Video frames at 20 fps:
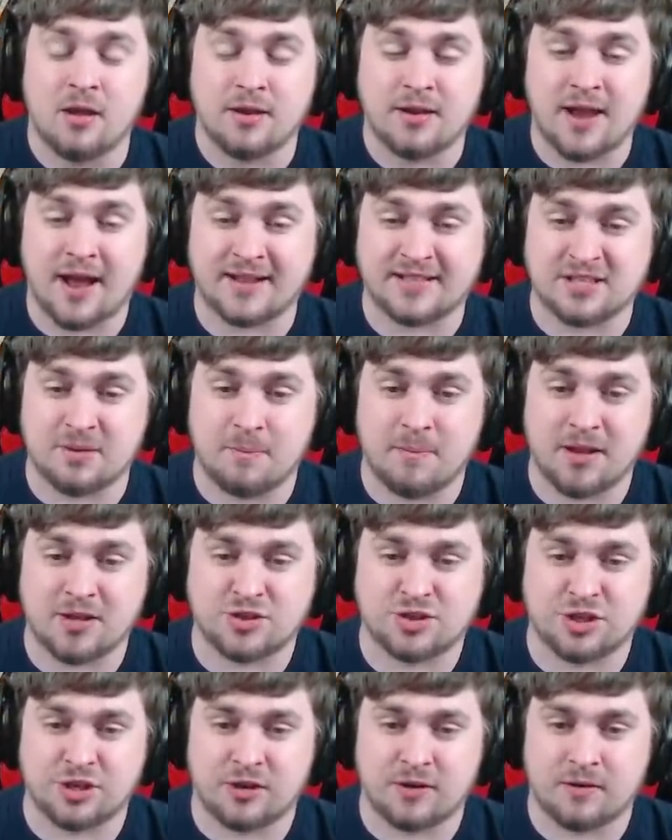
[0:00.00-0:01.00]
Not to
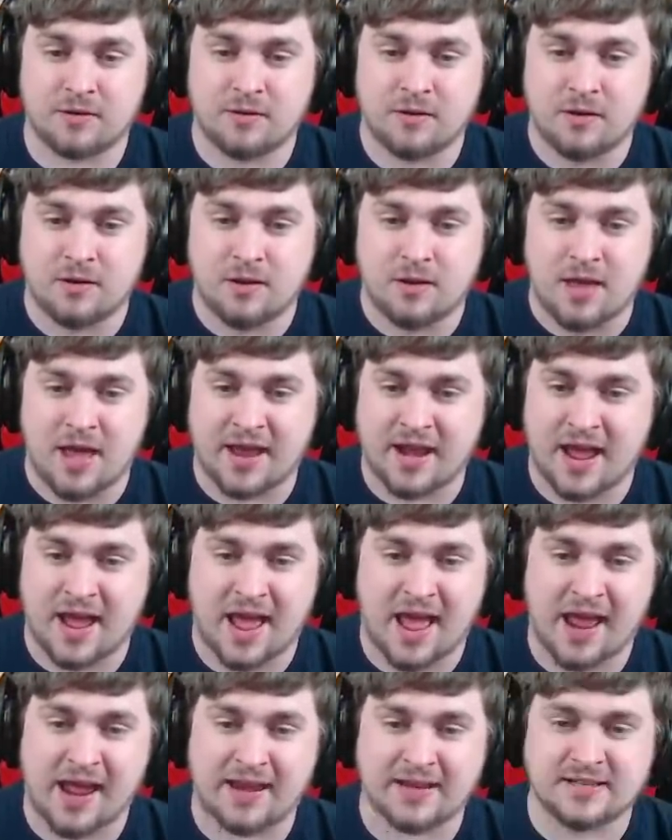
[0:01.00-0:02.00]
mention, and
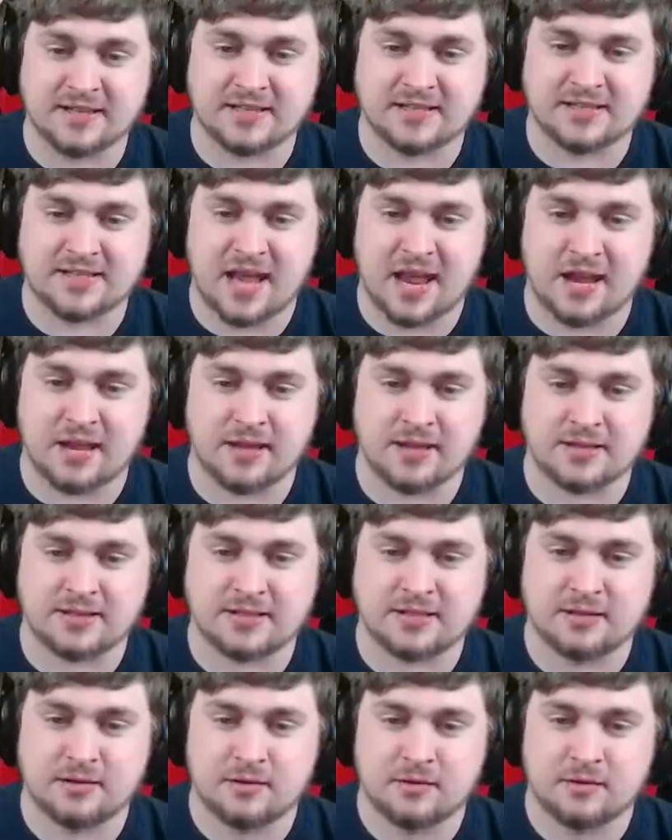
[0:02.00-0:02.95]
I hate to say it,